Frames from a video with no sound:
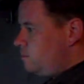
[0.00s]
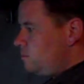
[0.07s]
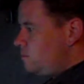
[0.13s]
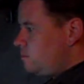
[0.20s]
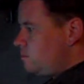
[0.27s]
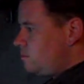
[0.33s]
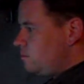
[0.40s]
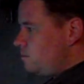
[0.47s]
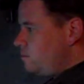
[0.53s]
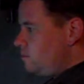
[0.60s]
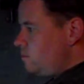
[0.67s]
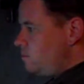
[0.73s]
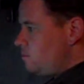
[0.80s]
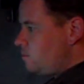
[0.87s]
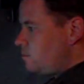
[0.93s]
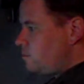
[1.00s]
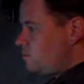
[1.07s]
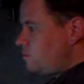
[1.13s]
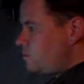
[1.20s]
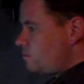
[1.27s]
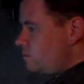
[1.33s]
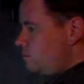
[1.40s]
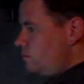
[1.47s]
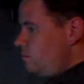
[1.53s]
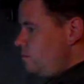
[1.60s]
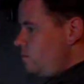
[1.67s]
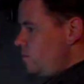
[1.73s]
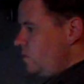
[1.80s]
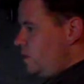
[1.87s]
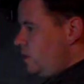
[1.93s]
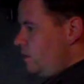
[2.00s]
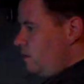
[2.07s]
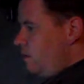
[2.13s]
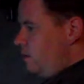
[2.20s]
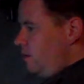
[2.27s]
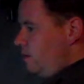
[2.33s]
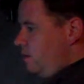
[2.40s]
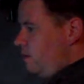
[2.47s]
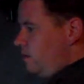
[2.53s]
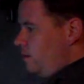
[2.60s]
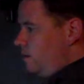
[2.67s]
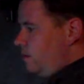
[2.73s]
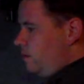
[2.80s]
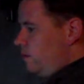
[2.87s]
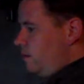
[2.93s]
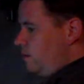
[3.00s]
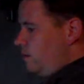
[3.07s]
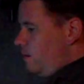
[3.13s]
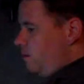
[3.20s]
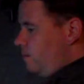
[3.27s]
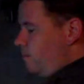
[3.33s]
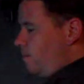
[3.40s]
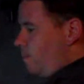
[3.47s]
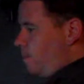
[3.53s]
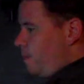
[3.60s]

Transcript: Nothing is said.